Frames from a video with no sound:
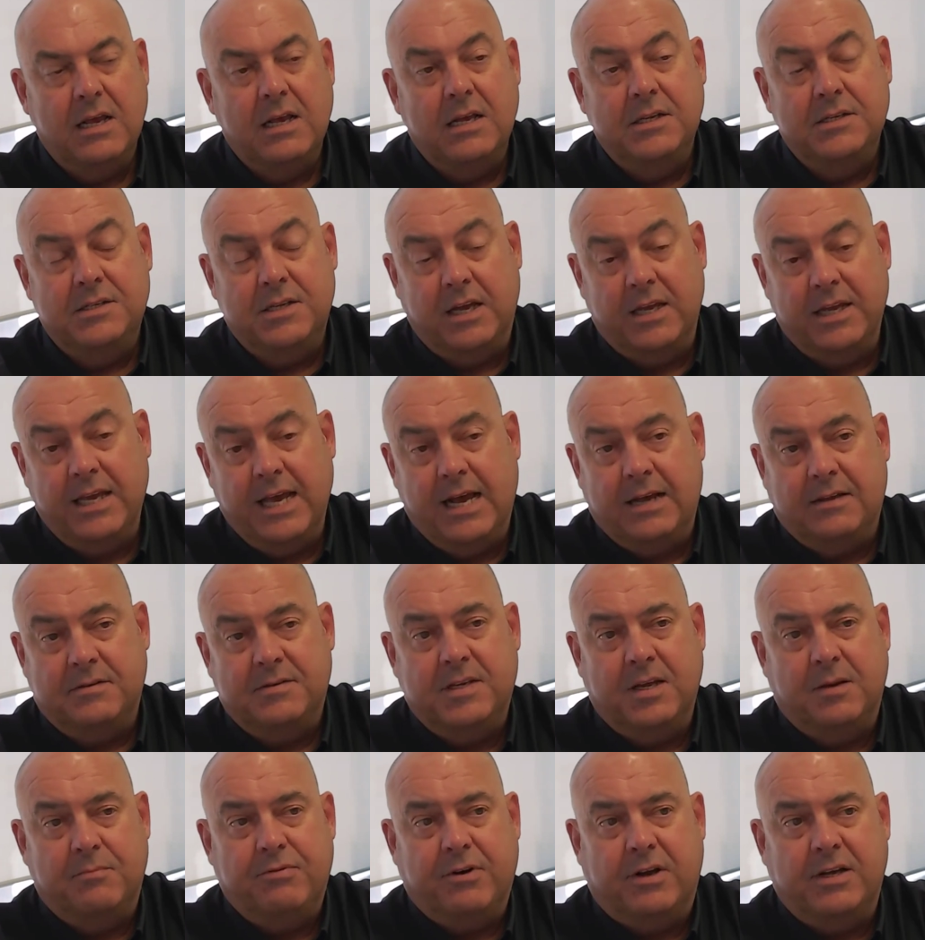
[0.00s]
So yeah,
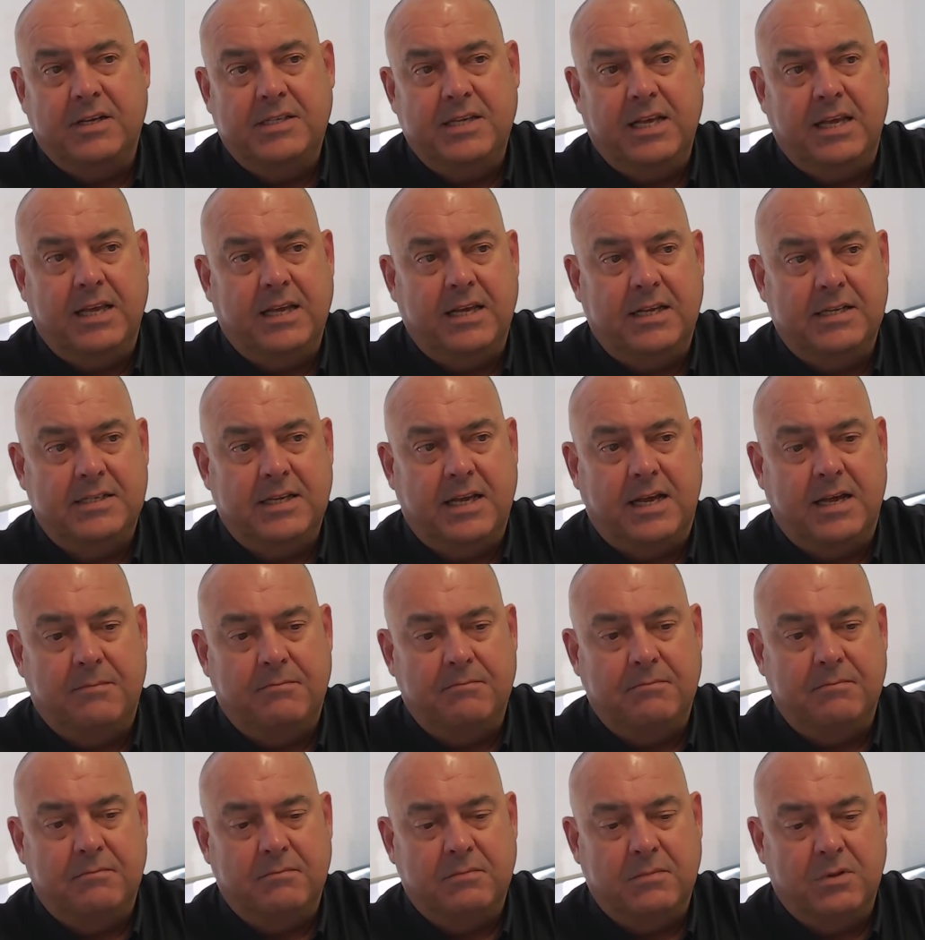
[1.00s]
so pricing is
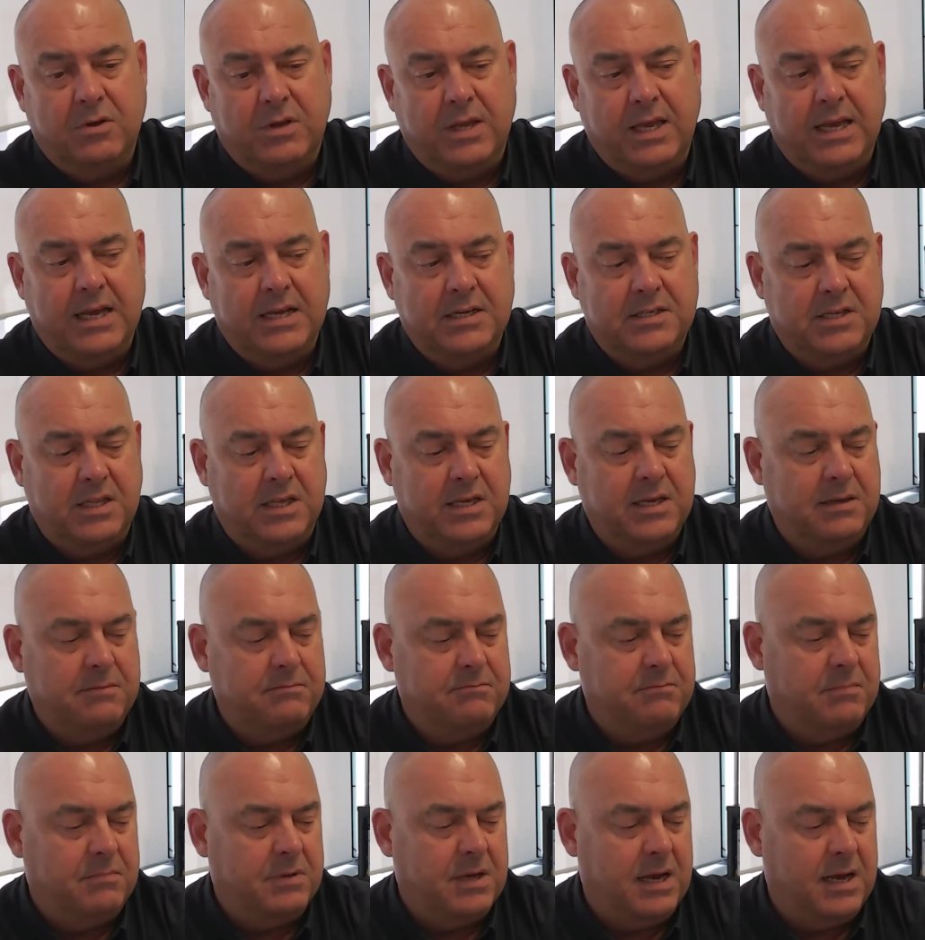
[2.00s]
looking
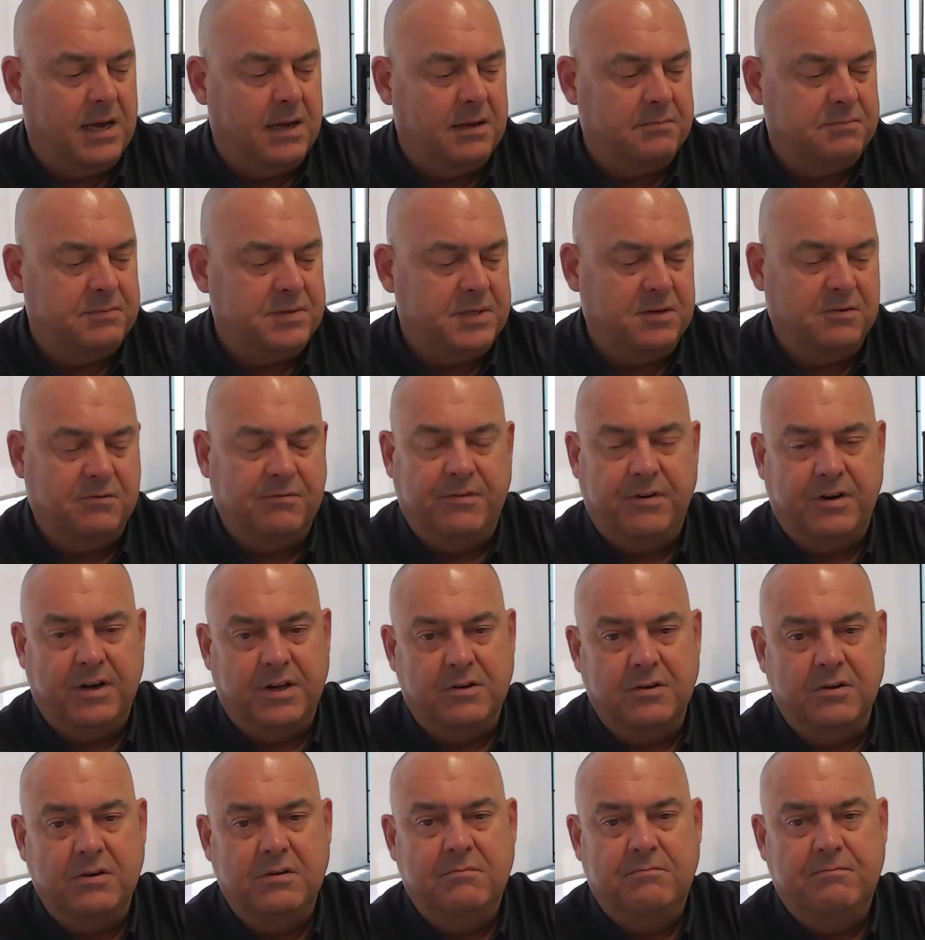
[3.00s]
actually still very
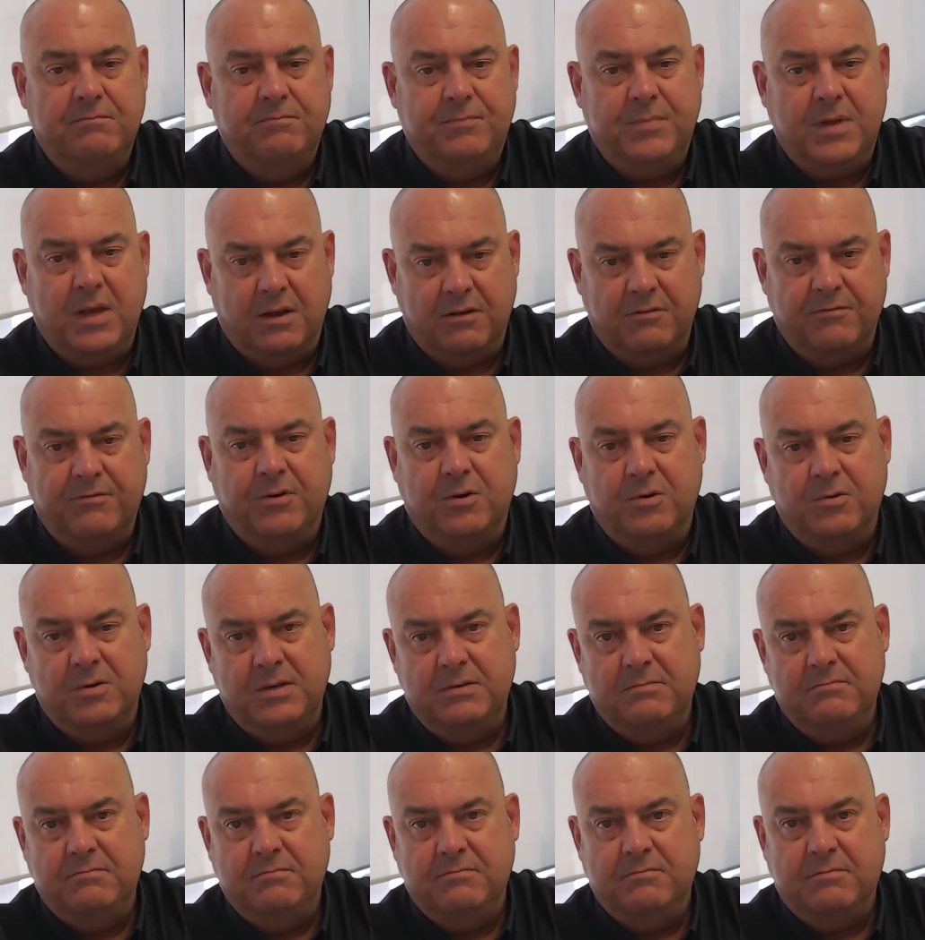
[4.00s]
good going
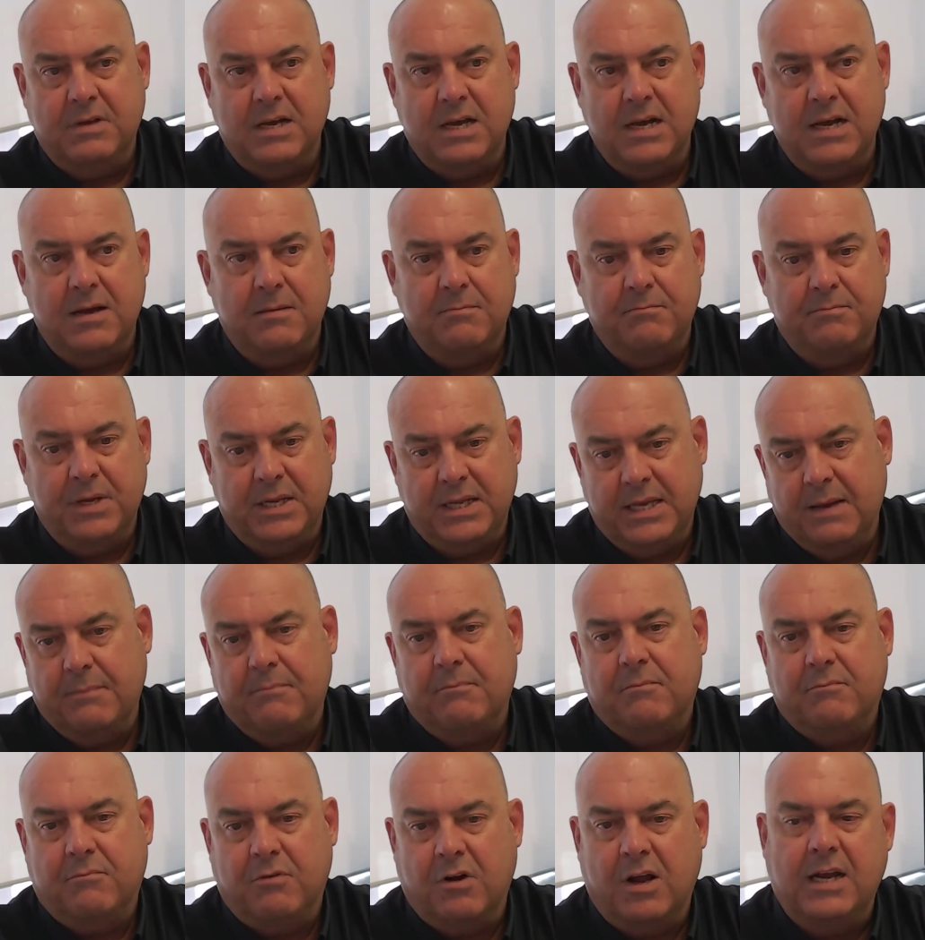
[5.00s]
forward. But
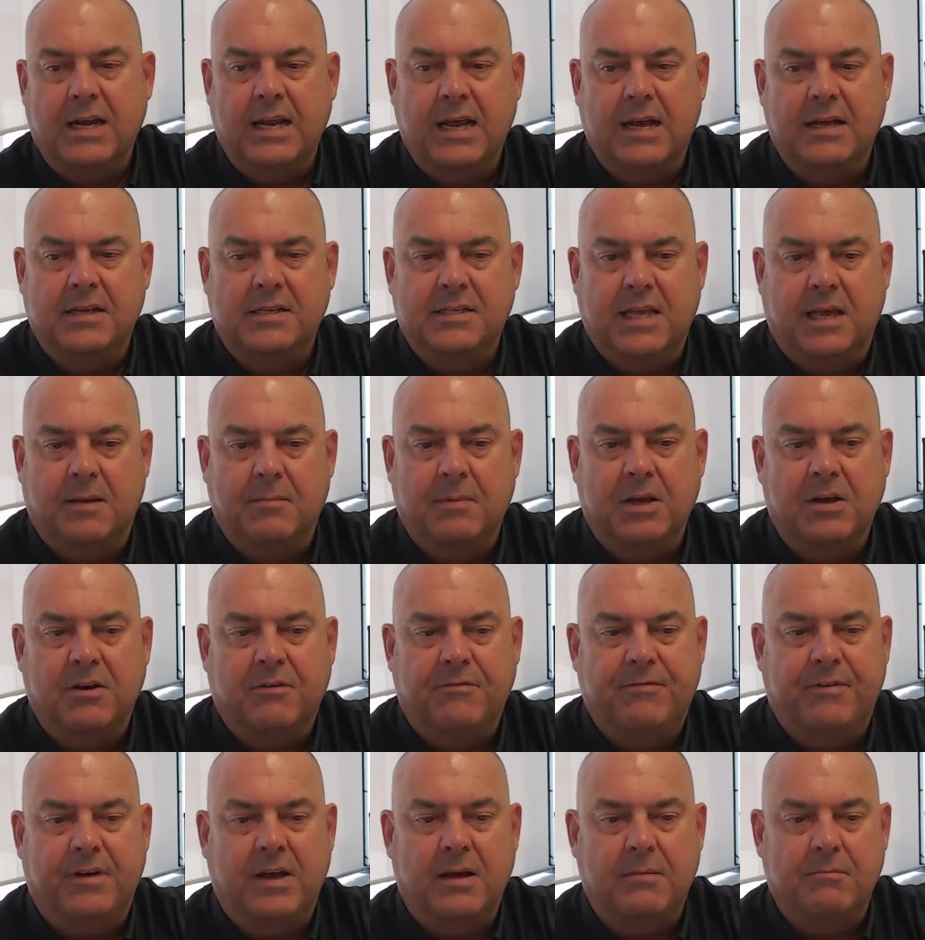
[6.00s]
yep, right now it's coming
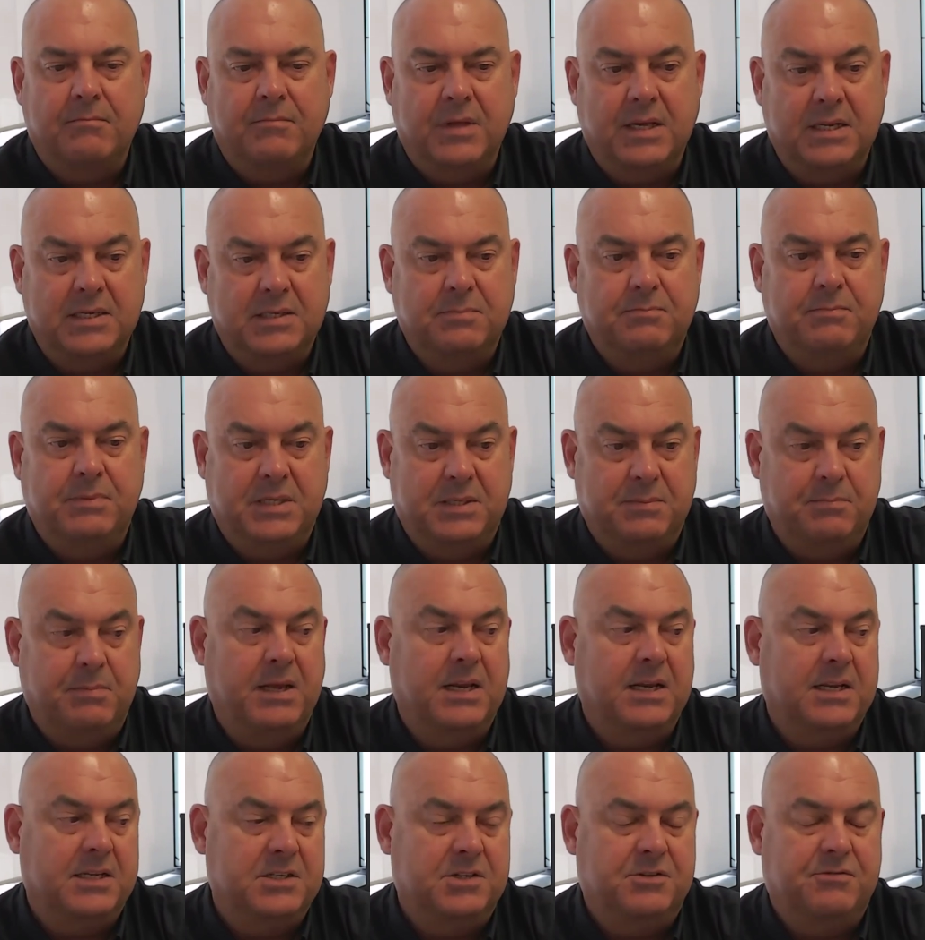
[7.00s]
off. It's been
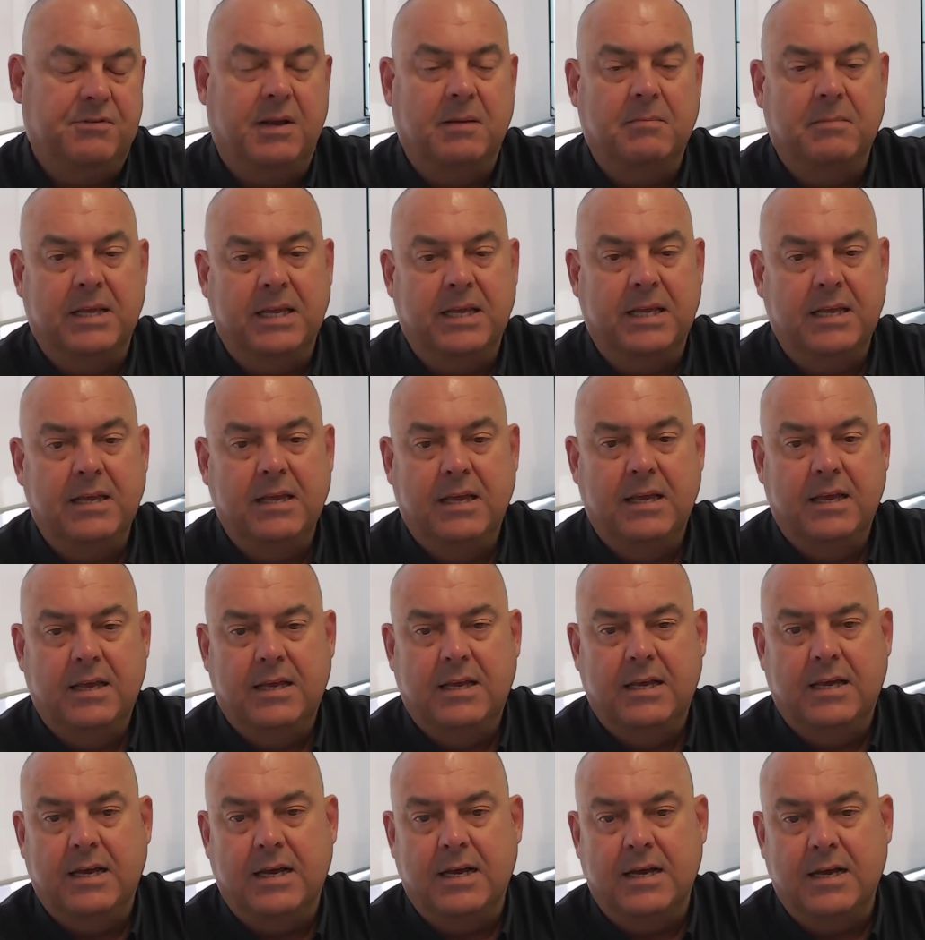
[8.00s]
extremely
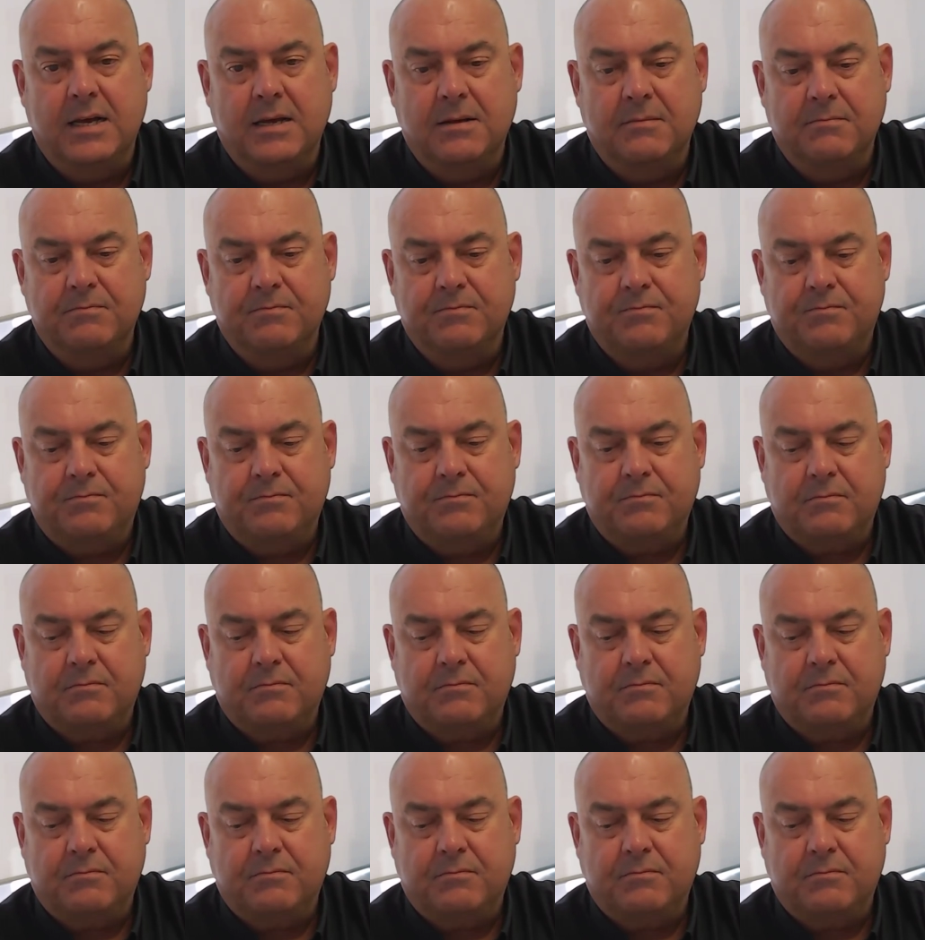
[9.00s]
low